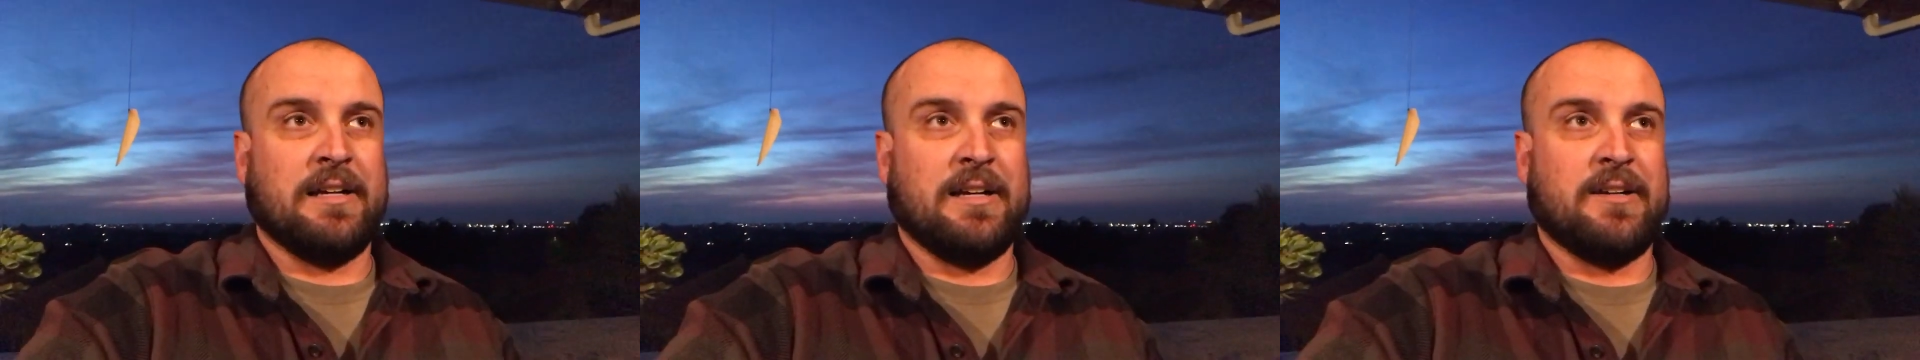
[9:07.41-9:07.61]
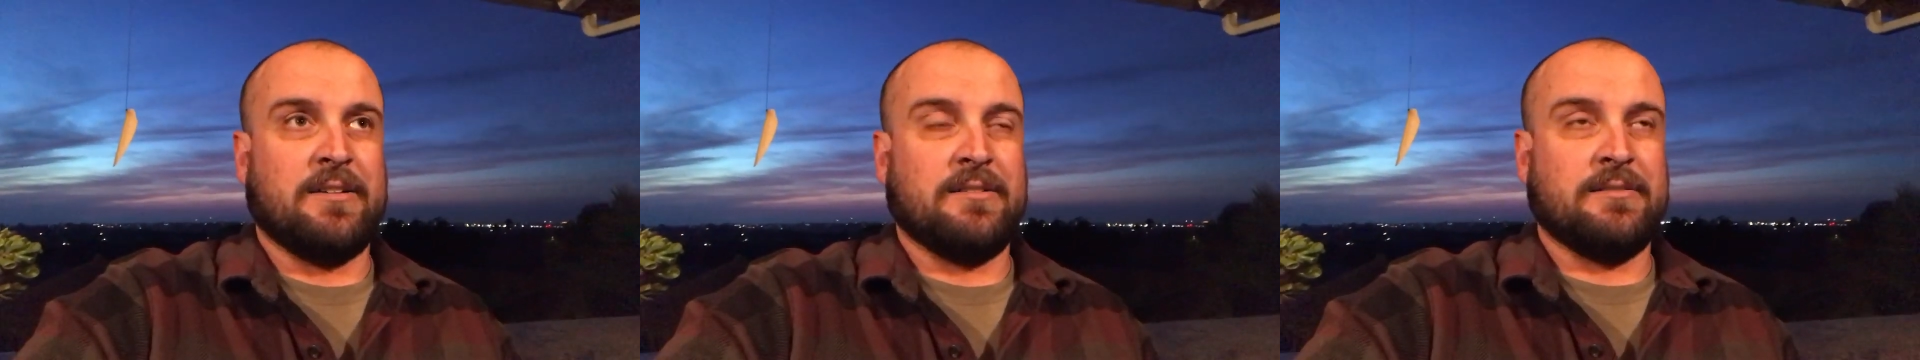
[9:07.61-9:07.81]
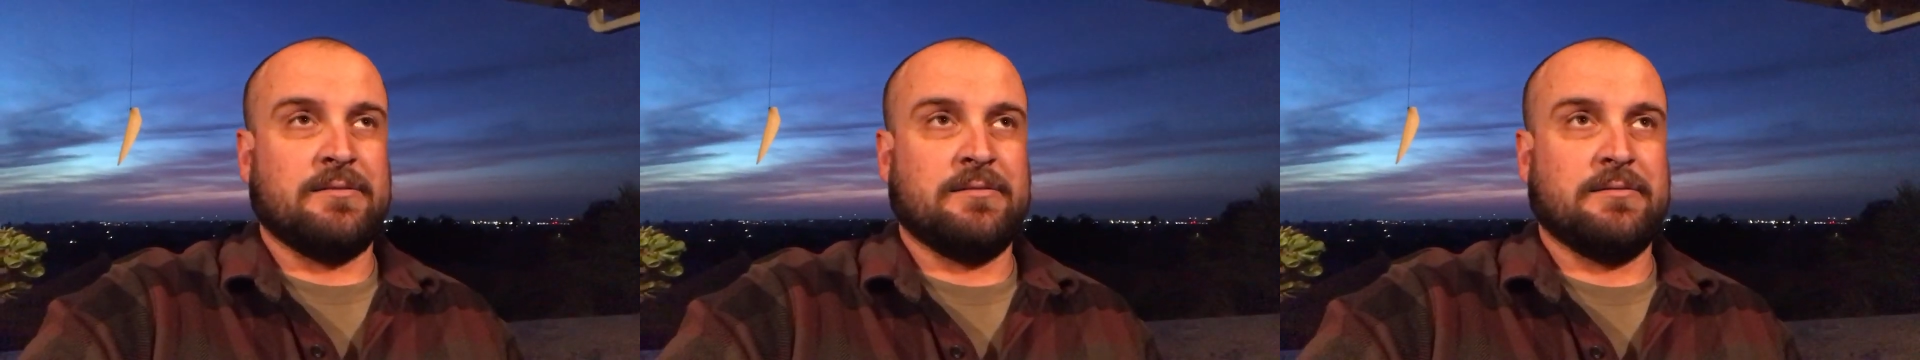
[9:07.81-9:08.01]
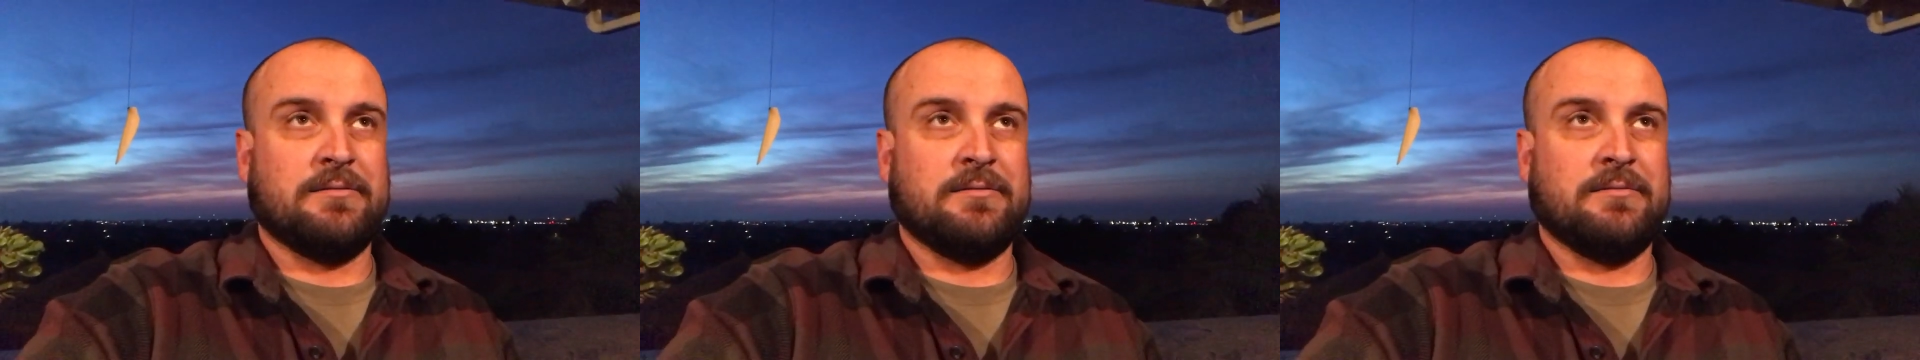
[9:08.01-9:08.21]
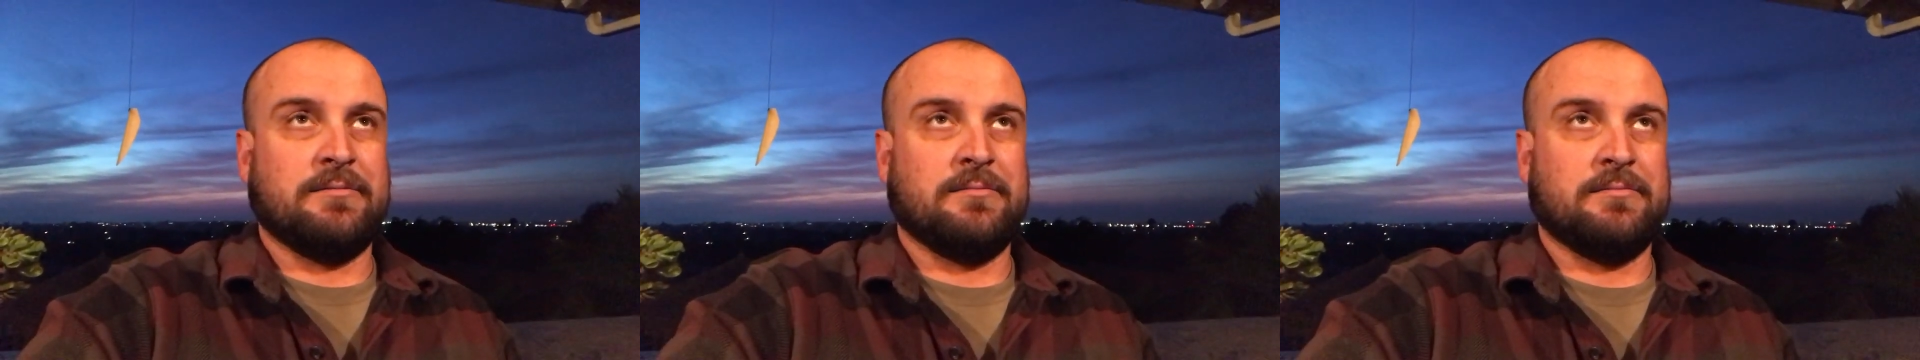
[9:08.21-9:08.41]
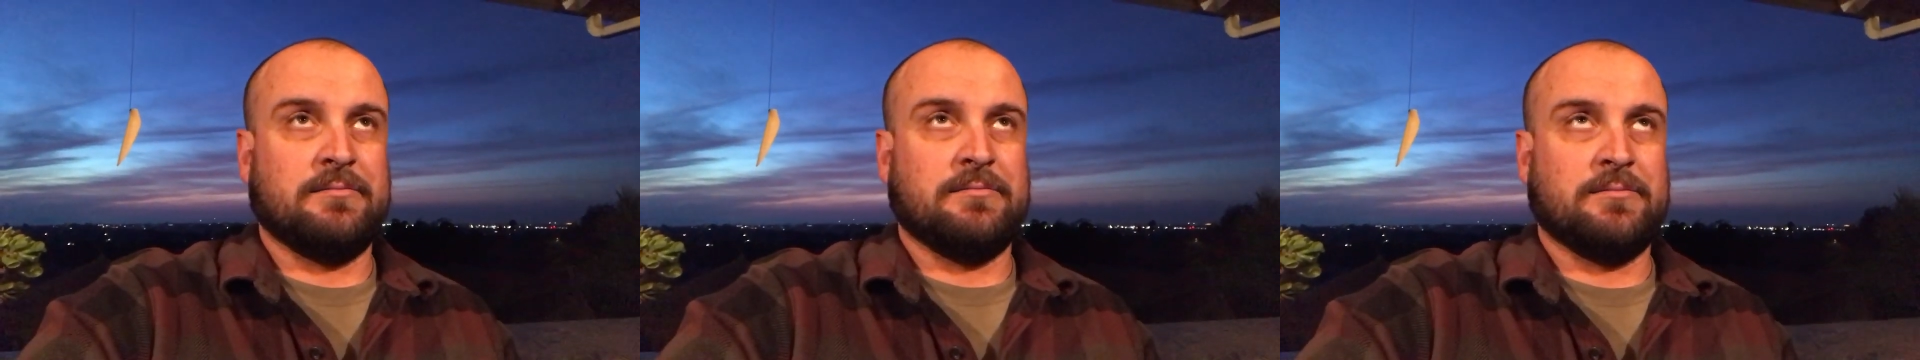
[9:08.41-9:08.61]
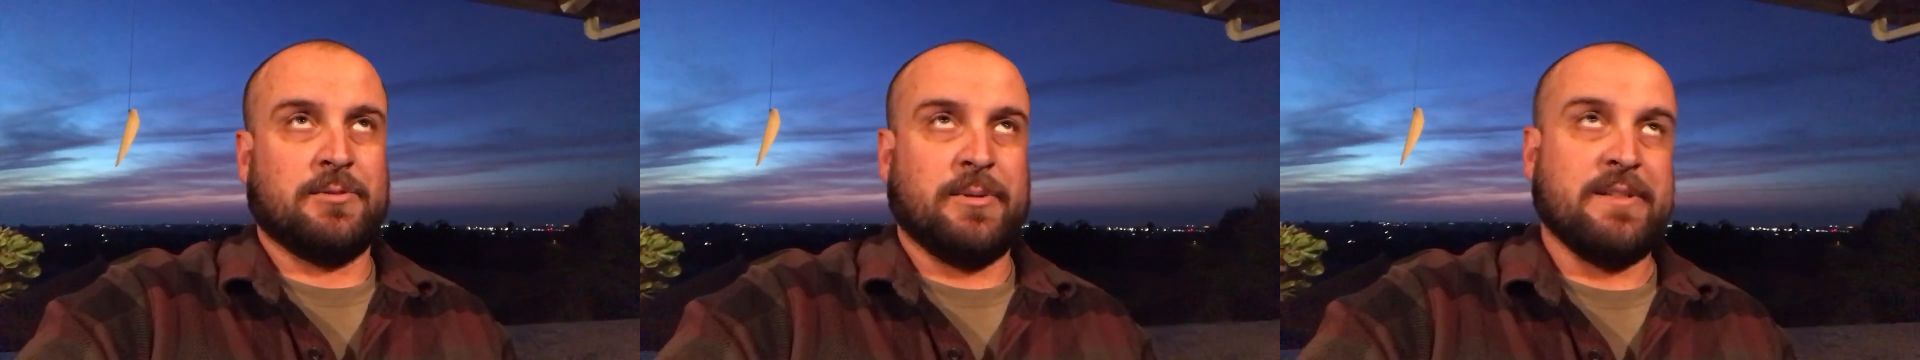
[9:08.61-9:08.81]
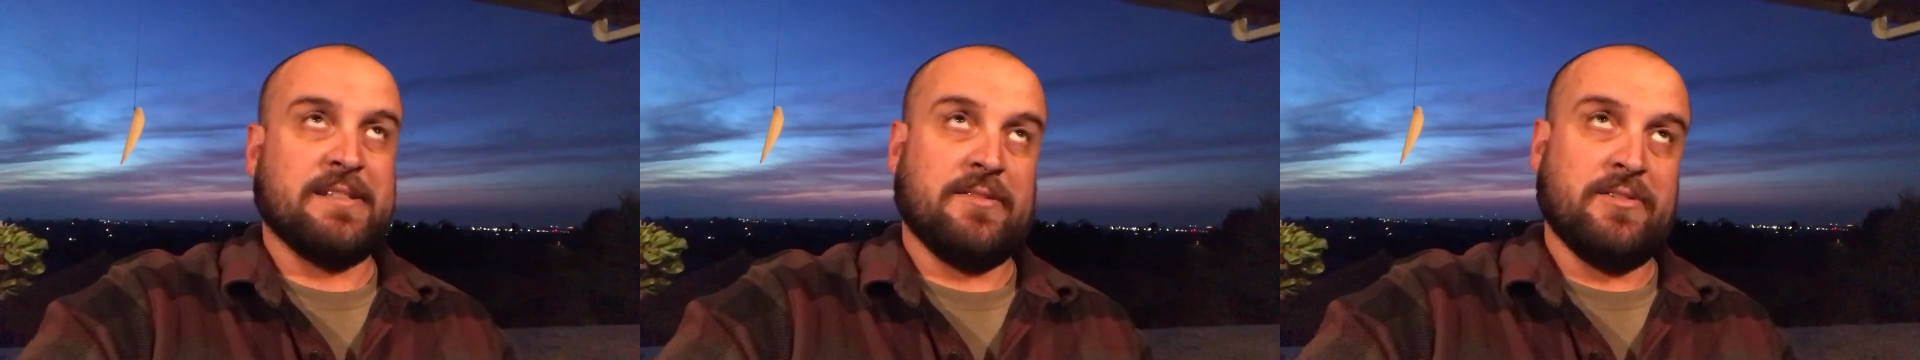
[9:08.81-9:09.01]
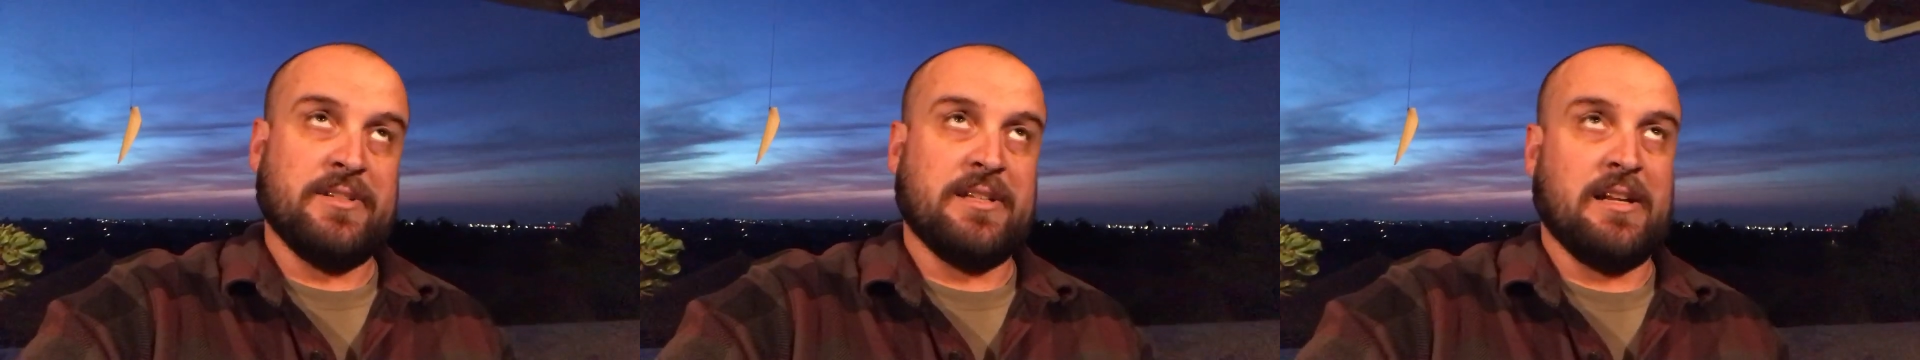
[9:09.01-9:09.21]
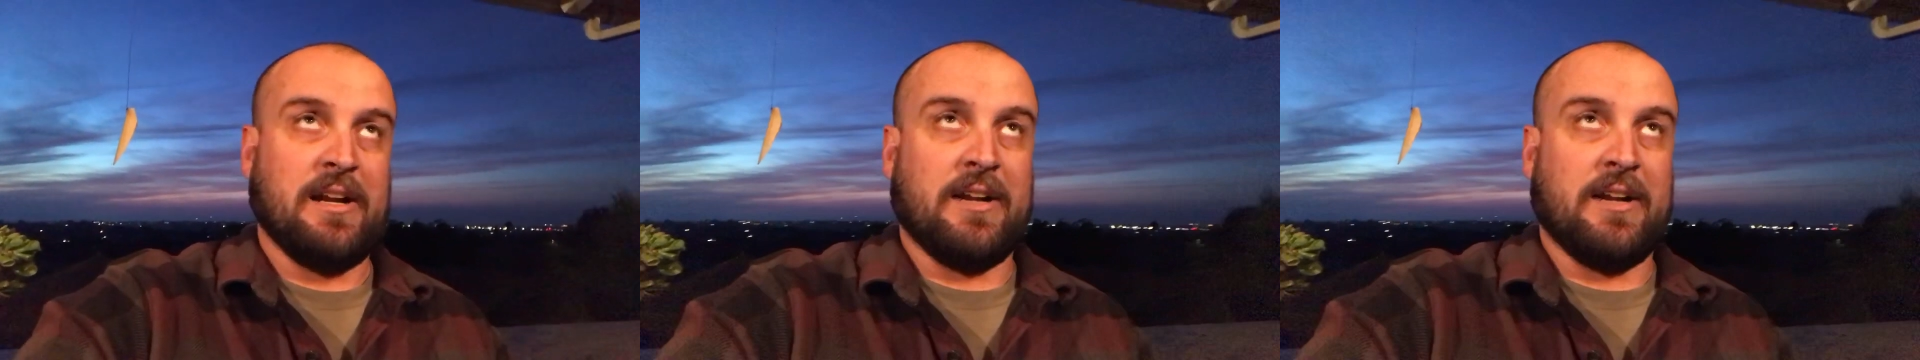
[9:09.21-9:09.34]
got 2017.